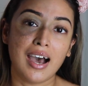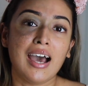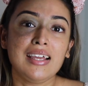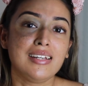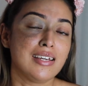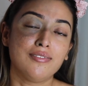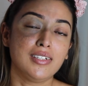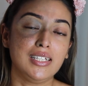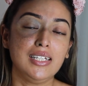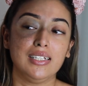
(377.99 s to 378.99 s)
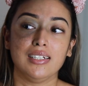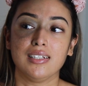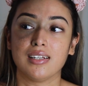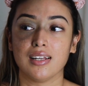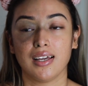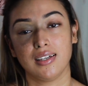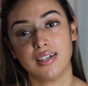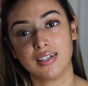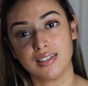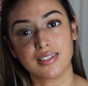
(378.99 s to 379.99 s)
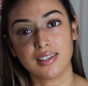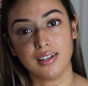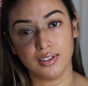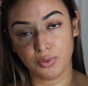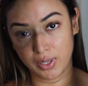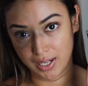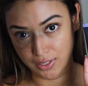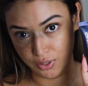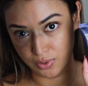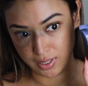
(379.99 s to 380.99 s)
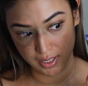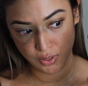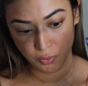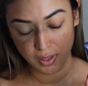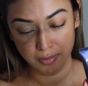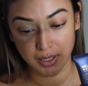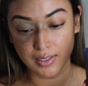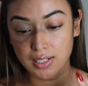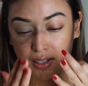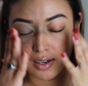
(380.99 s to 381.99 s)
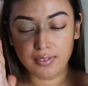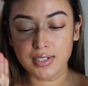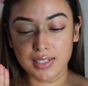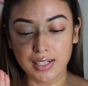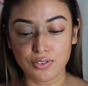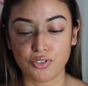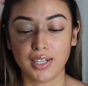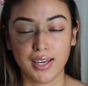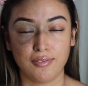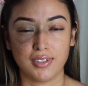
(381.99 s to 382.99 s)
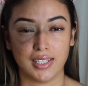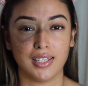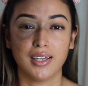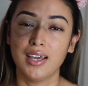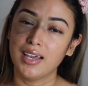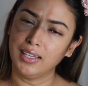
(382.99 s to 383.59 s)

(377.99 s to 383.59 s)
I never need like concealer when I use this one because it covers literally everything.